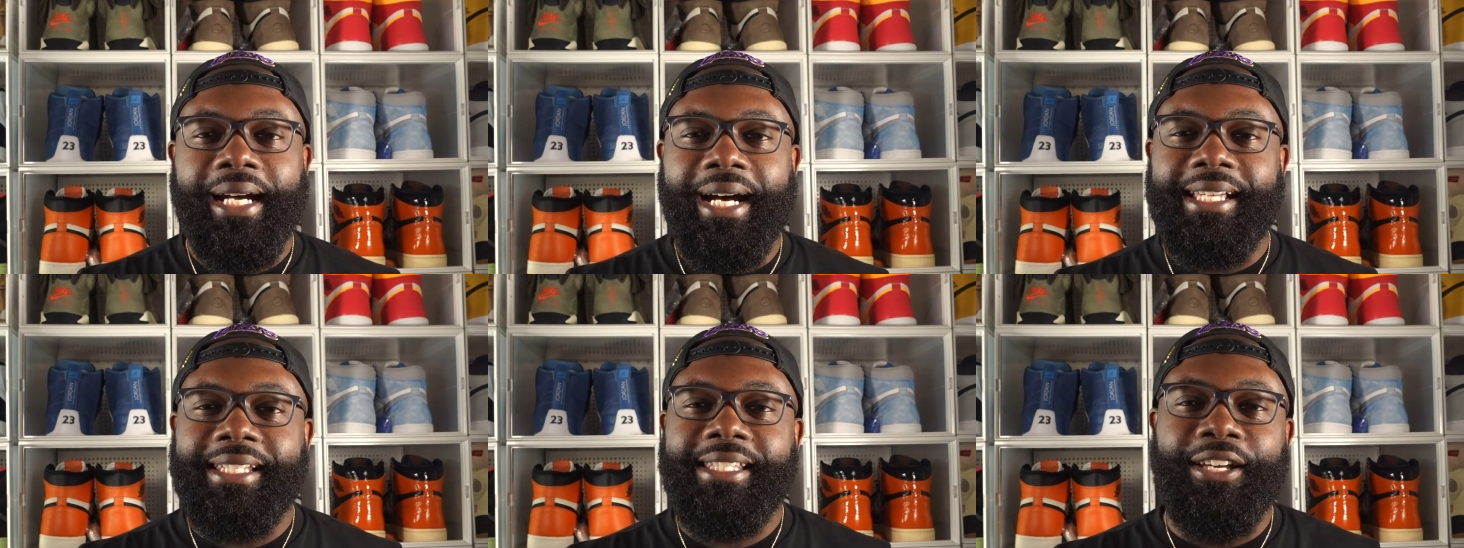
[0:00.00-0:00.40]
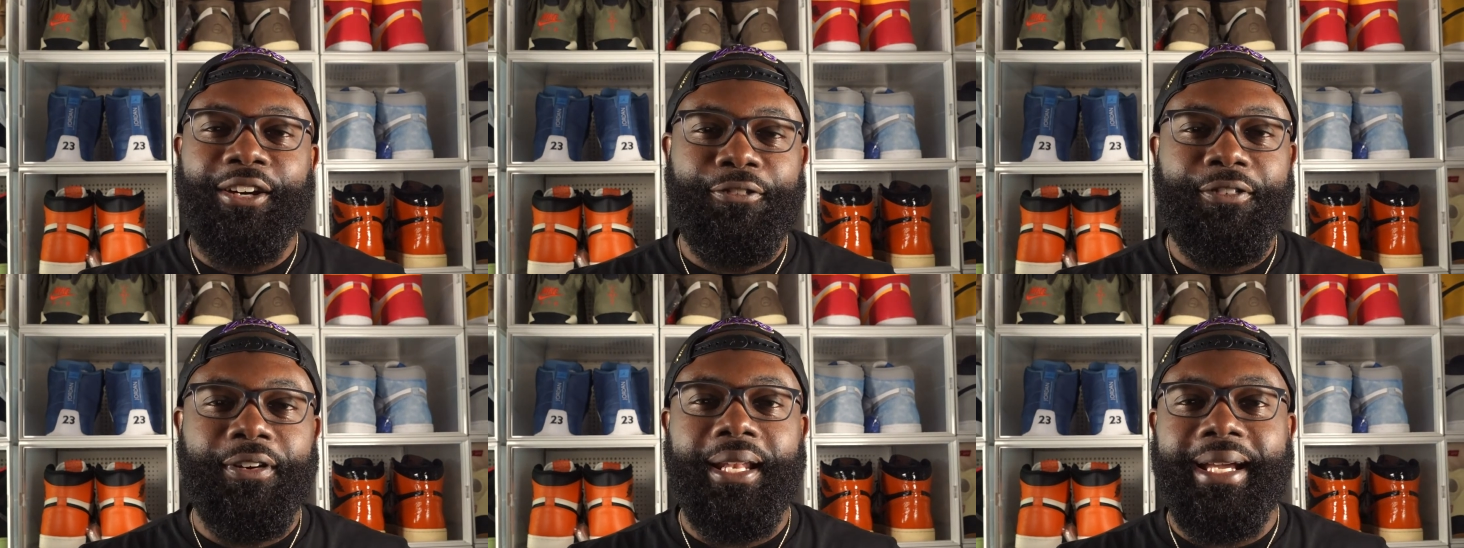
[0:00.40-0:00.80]
I
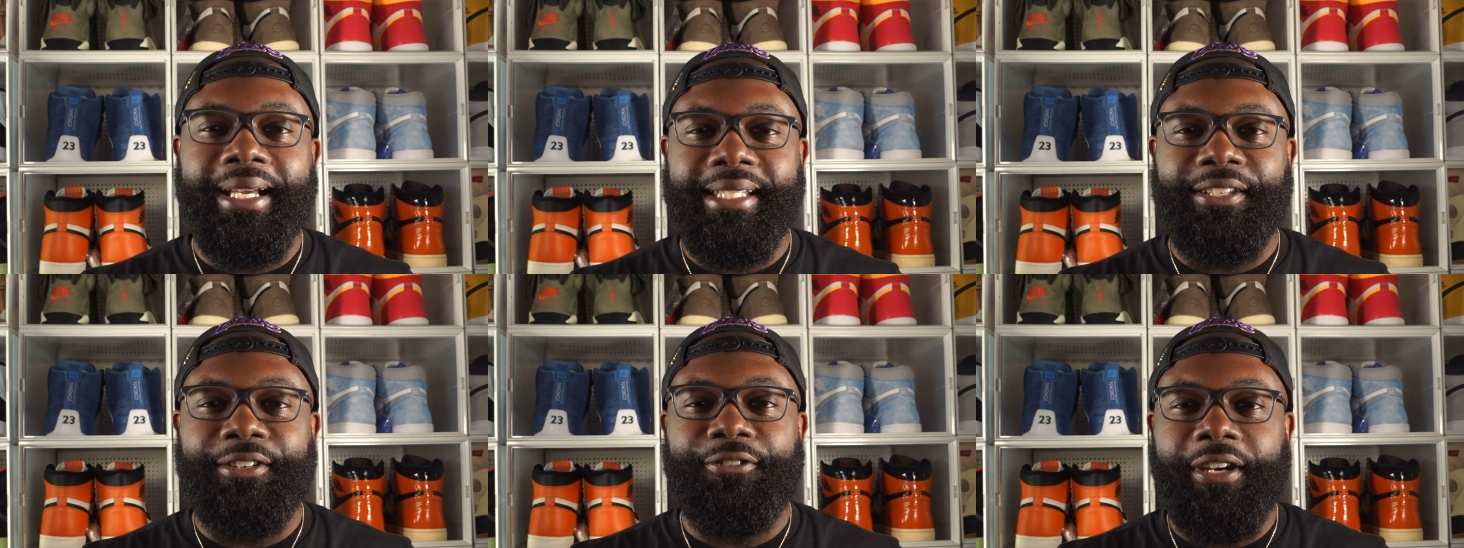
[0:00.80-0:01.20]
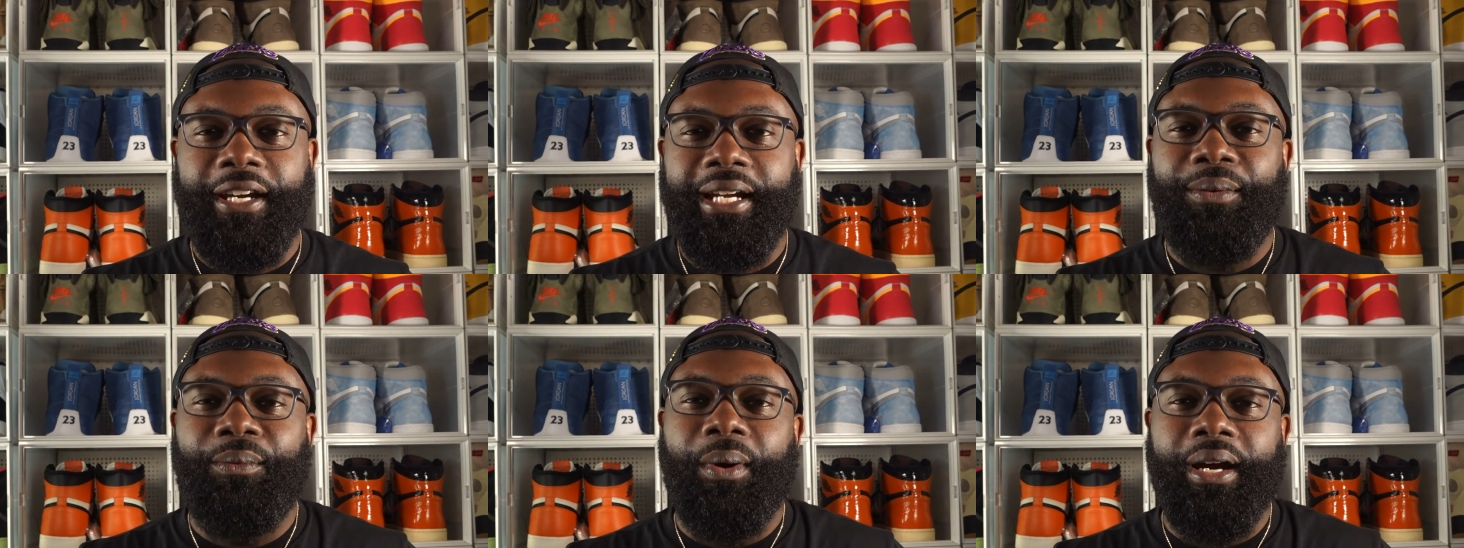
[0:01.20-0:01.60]
still feel like it's a
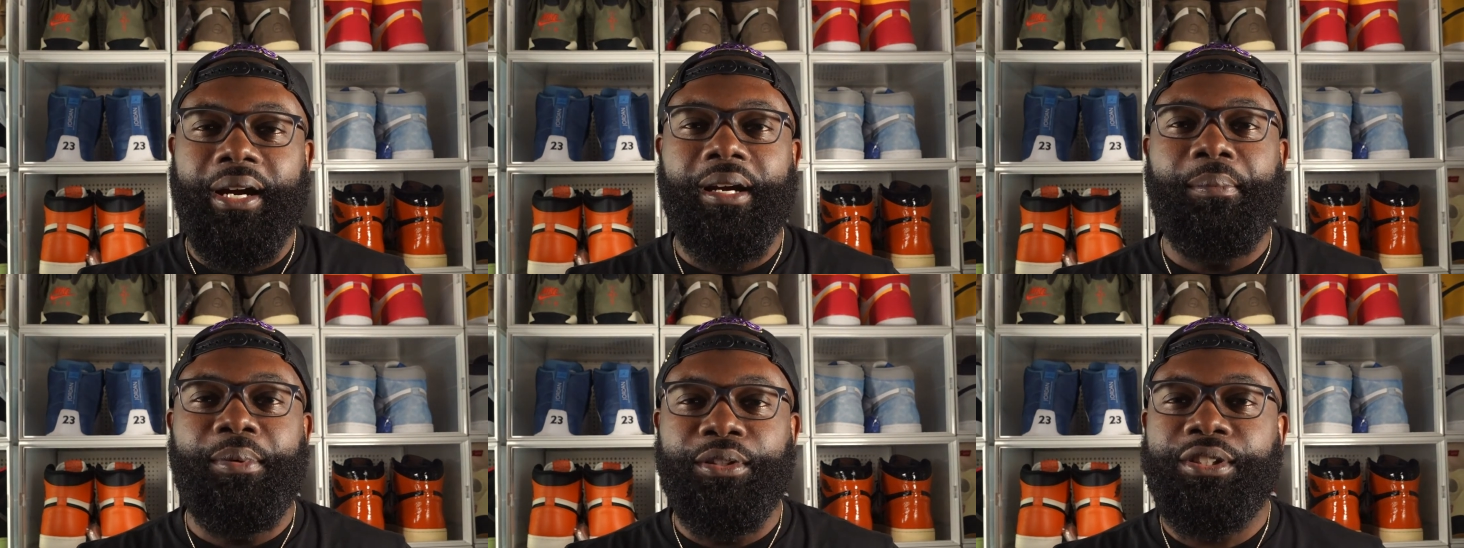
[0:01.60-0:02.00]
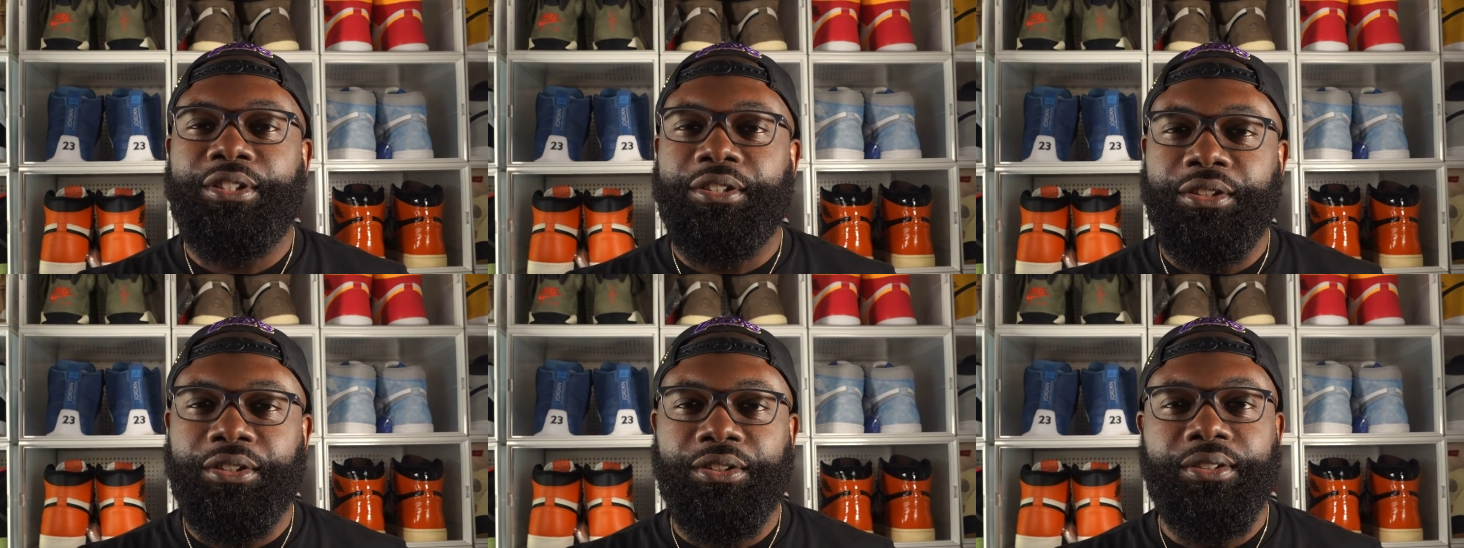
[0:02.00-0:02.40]
very wearable
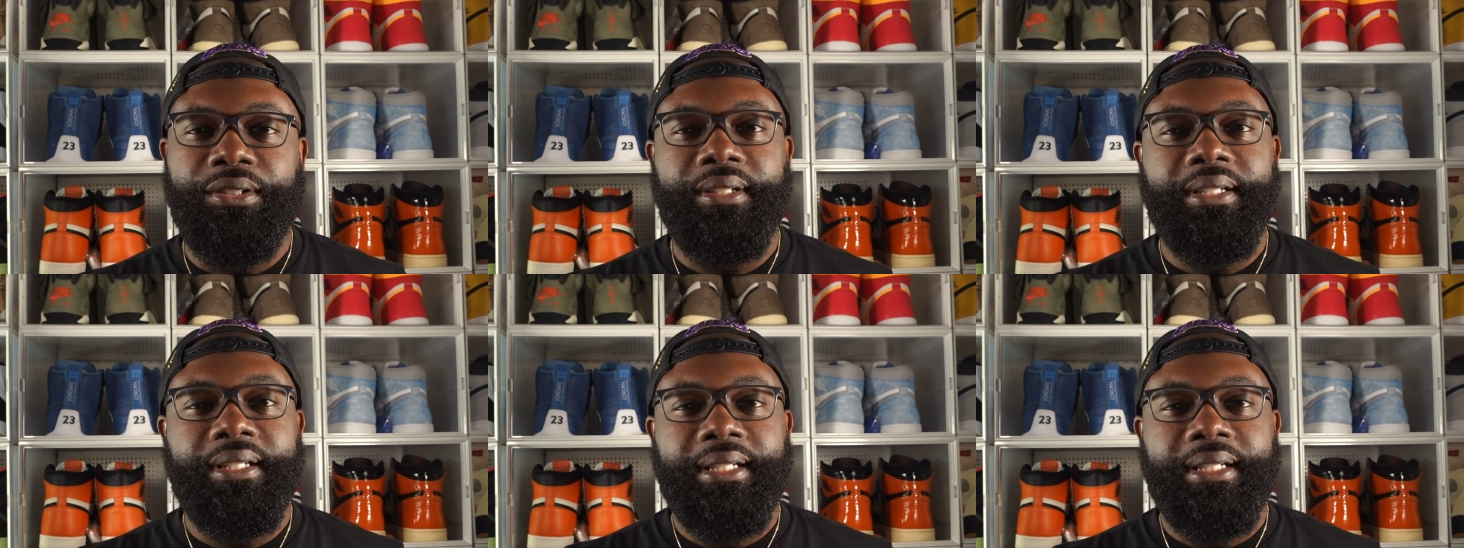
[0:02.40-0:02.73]
shoe